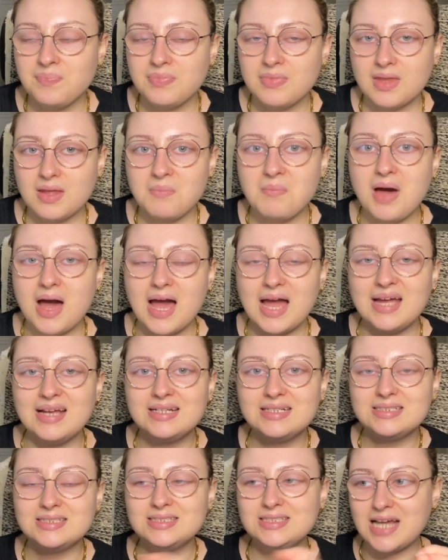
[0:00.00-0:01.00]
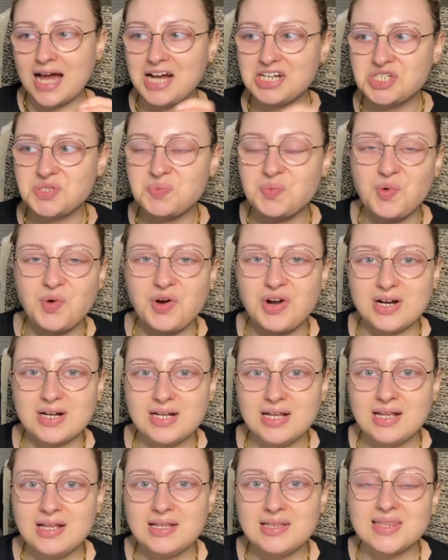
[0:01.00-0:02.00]
my
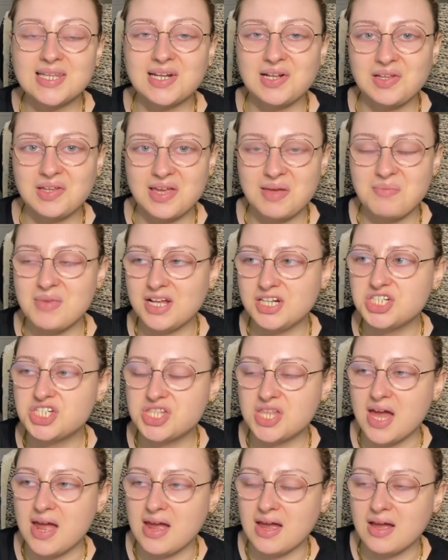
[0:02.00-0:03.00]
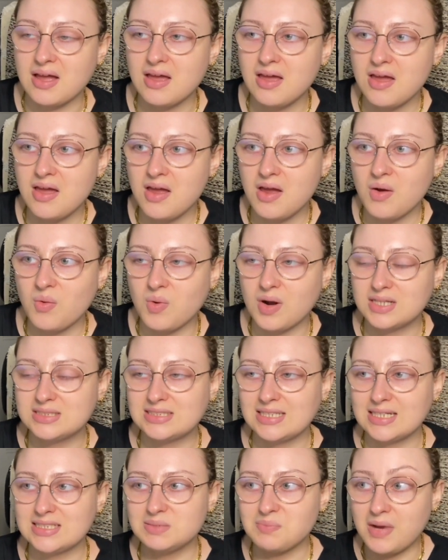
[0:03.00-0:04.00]
dashboard little image thing where it
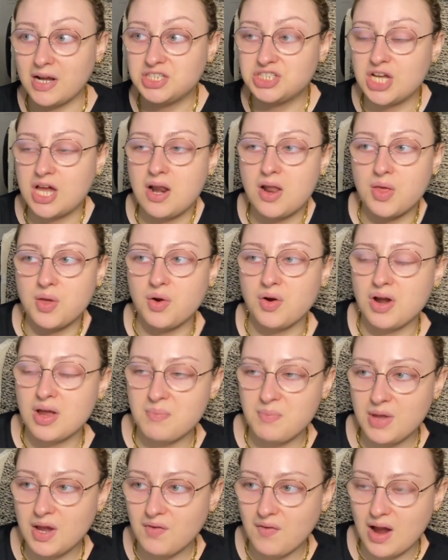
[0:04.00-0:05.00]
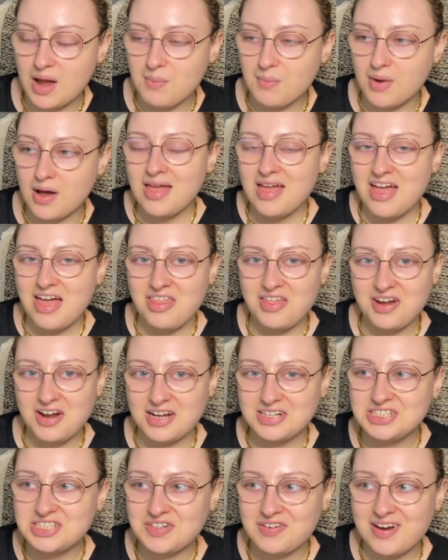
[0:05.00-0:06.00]
says my channel, Your Hippie Grandma. Then
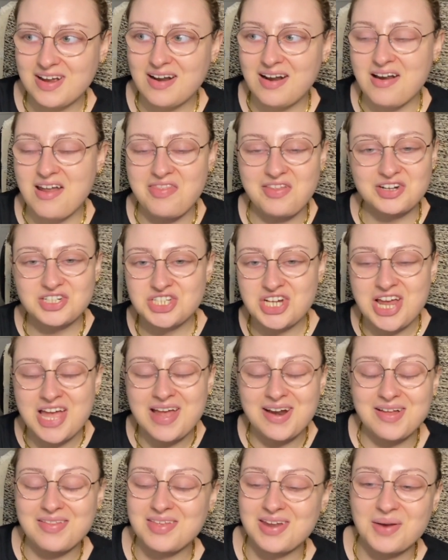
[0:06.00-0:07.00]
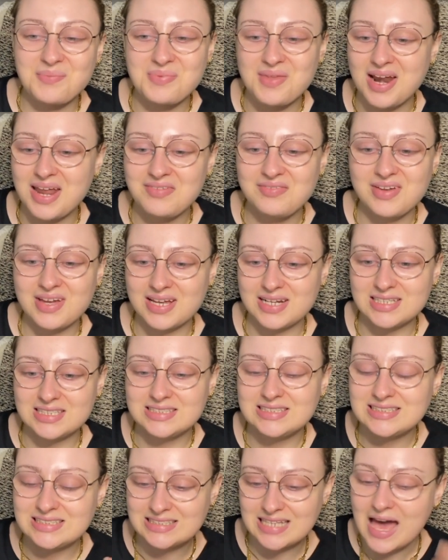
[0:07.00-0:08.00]
under it, another channel that I'm not even gonna
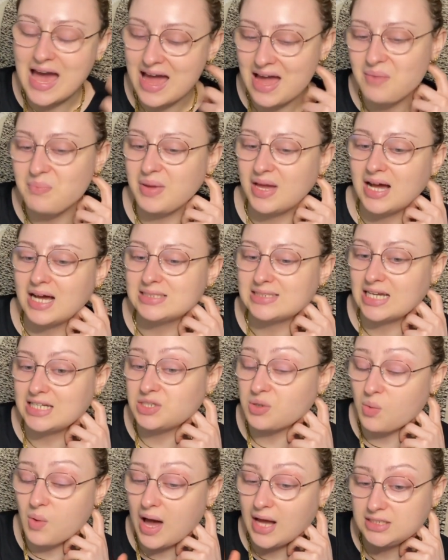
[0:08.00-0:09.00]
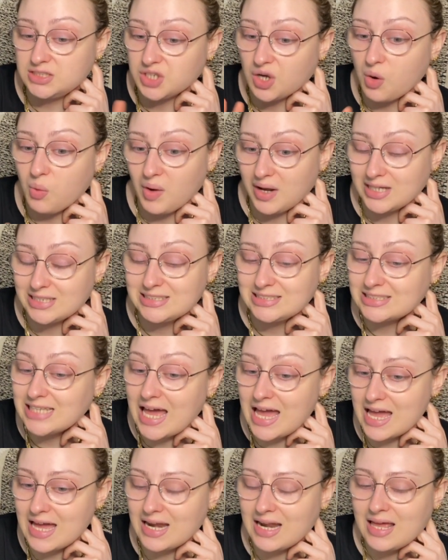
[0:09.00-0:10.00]
say because I don't want to
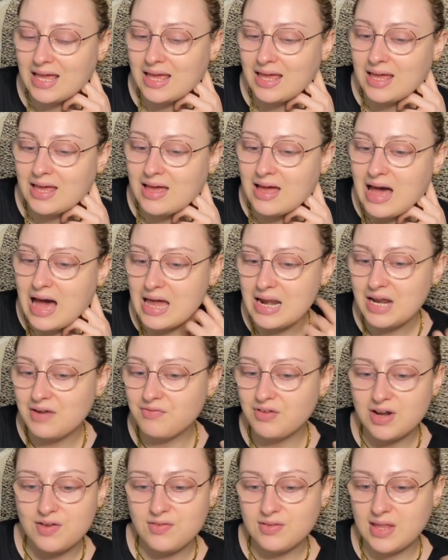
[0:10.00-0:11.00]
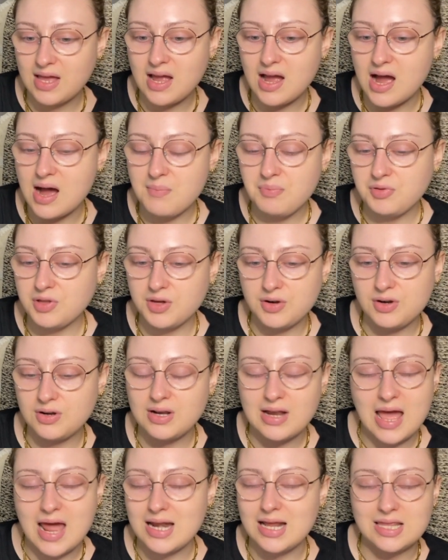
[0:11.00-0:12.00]
say it. I never even like
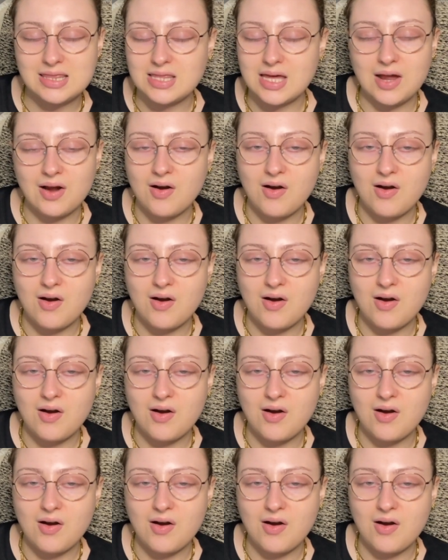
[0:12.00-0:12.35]
uploaded anything